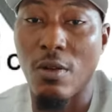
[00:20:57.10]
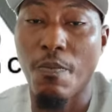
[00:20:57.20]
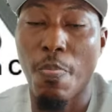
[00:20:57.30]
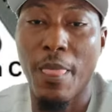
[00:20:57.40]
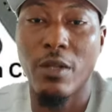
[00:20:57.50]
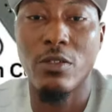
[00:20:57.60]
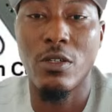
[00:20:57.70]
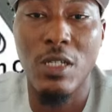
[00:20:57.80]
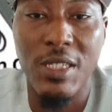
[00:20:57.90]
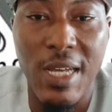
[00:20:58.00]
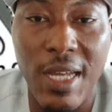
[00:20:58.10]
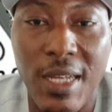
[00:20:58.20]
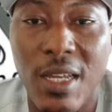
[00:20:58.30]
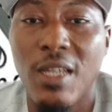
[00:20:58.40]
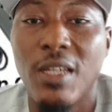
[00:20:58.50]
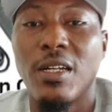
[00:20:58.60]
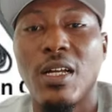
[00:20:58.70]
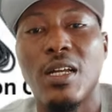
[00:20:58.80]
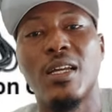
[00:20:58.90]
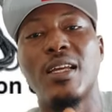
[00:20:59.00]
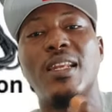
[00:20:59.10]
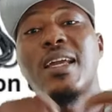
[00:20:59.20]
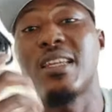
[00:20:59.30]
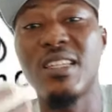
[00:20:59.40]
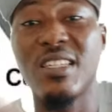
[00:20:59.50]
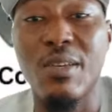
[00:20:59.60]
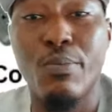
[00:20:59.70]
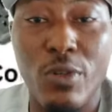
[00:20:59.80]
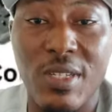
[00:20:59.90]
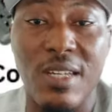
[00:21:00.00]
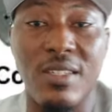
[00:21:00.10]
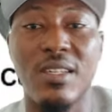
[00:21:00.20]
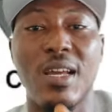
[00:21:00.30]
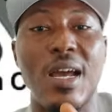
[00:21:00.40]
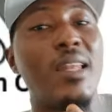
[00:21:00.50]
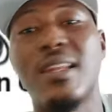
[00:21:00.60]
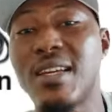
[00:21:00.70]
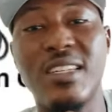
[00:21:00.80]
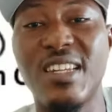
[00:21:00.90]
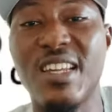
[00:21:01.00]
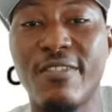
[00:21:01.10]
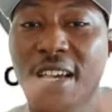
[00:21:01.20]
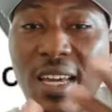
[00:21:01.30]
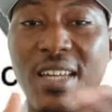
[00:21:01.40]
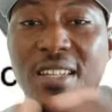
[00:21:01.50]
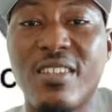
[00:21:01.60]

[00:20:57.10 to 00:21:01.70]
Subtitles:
You understand? Learning is a process, and learning never ends.